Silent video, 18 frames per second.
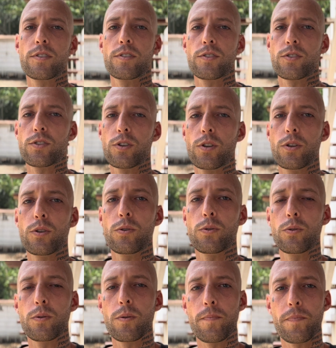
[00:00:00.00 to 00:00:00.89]

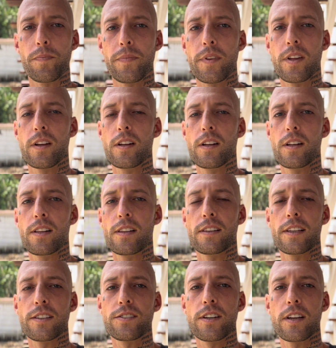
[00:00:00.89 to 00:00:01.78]
So
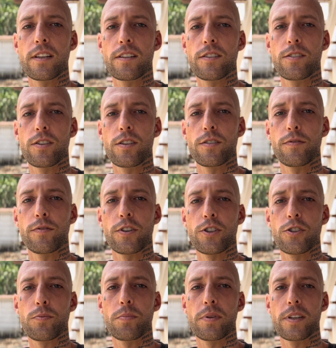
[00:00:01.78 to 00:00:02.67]
let's get into the
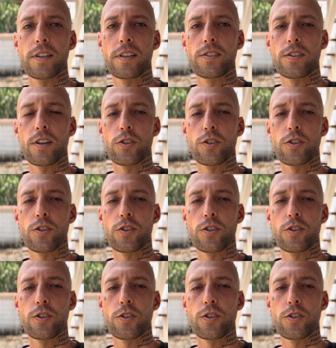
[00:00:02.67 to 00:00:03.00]
first place.